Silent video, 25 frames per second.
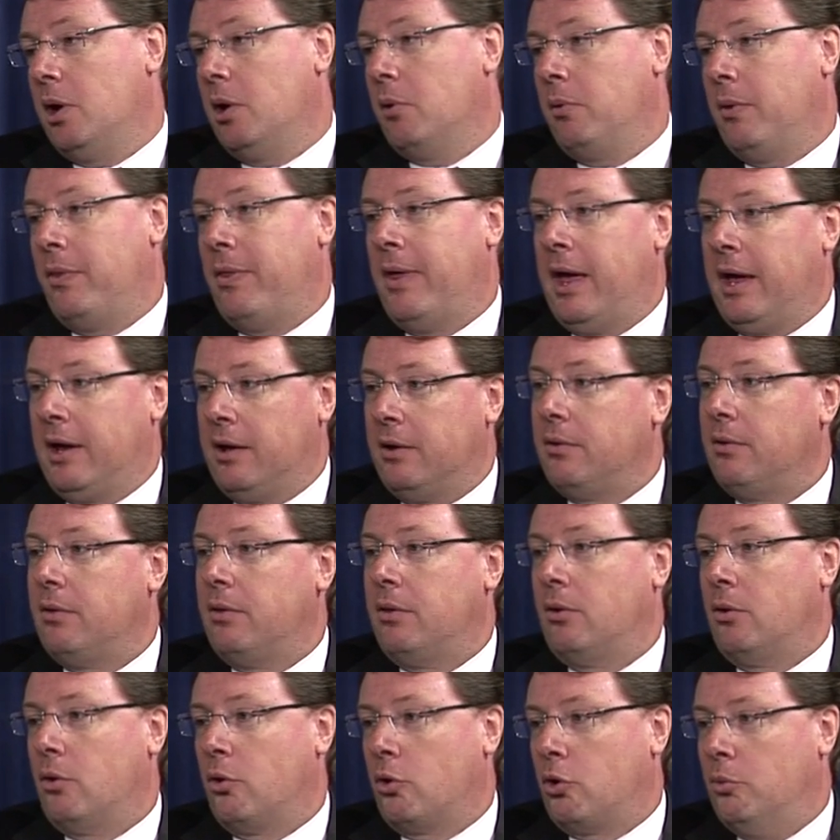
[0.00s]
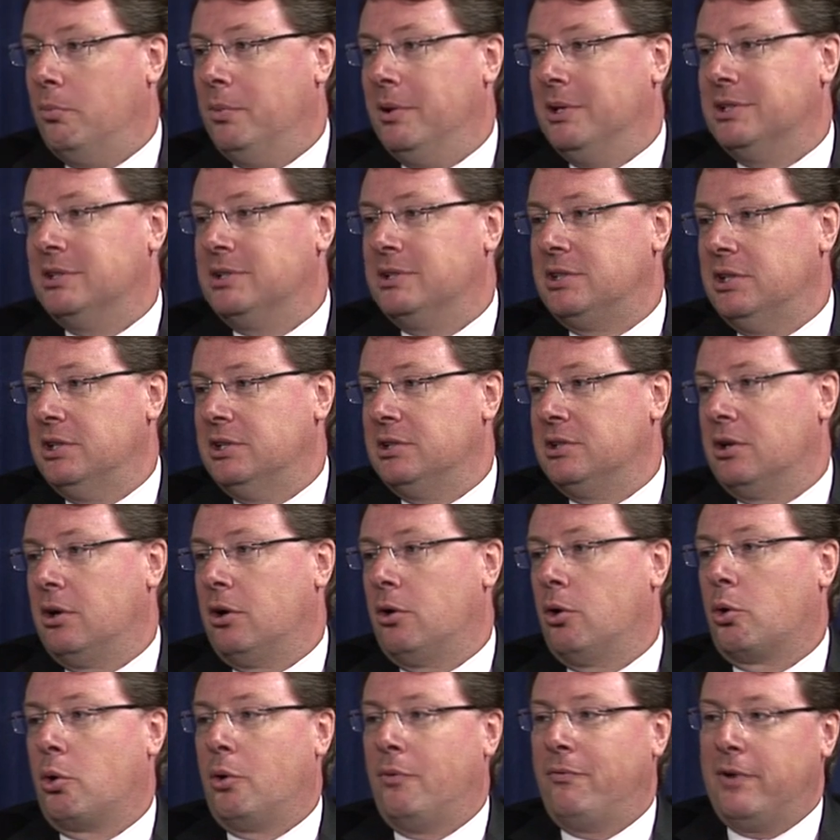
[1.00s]
and we thank the local businesses and the
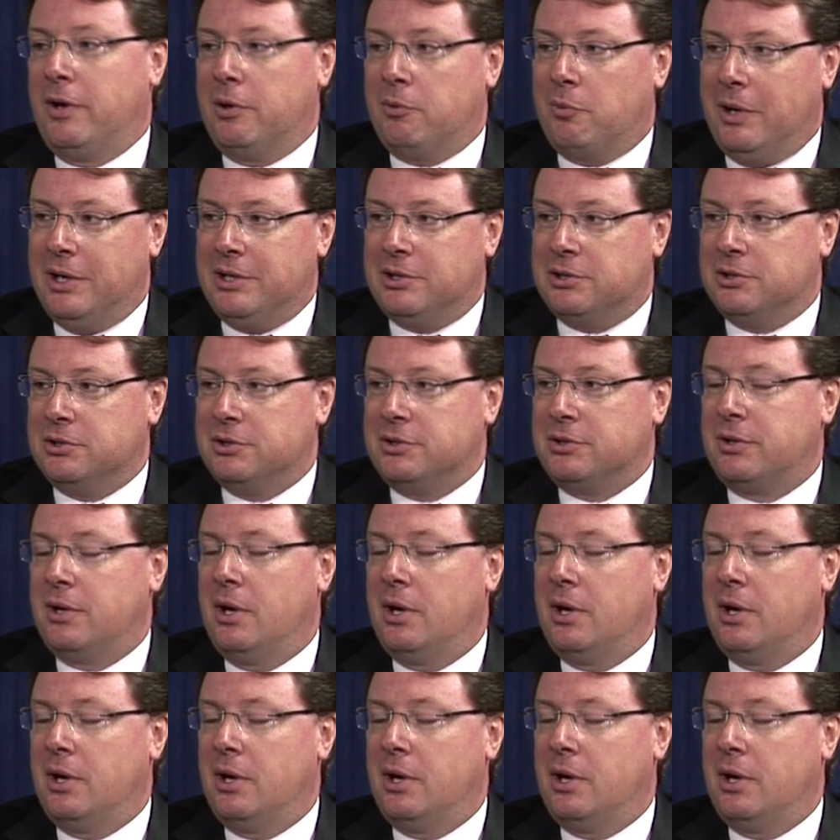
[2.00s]
local fundraisers,